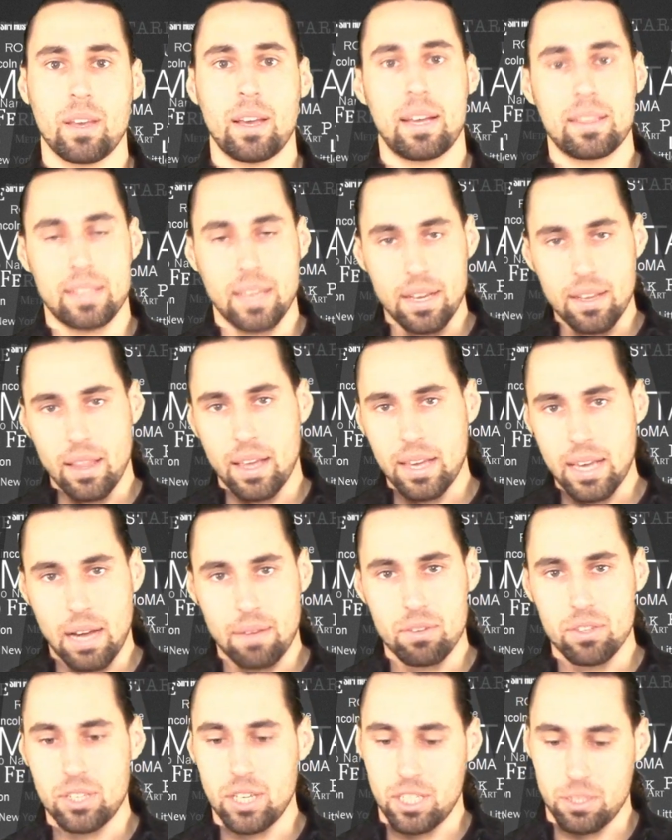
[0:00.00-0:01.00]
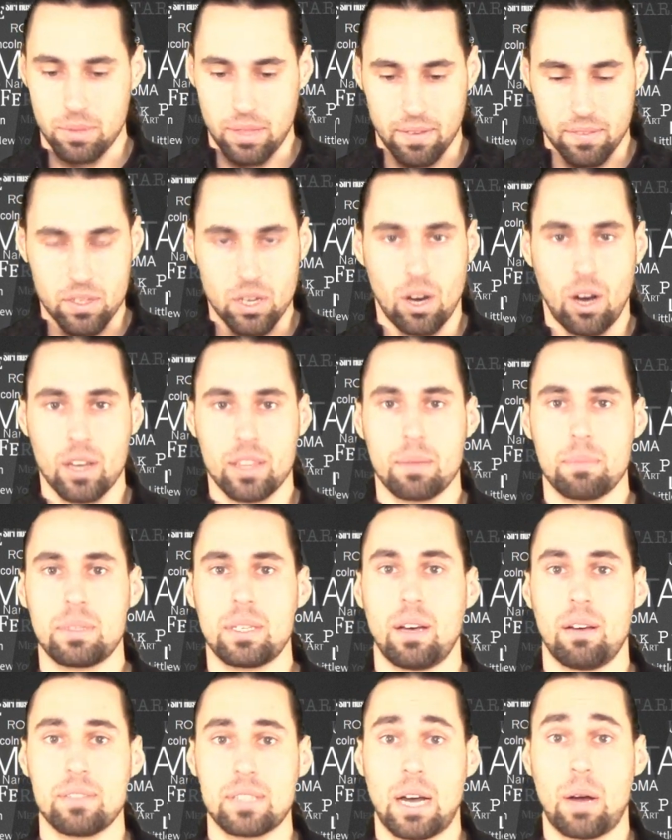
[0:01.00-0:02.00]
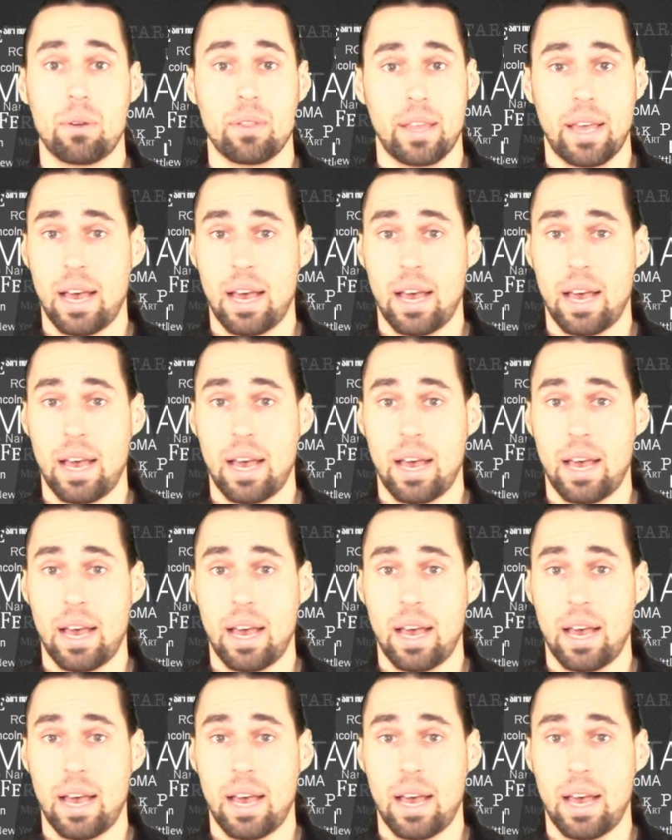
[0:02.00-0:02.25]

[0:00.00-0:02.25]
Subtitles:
At the end of that conversation, when they've talked themselves out where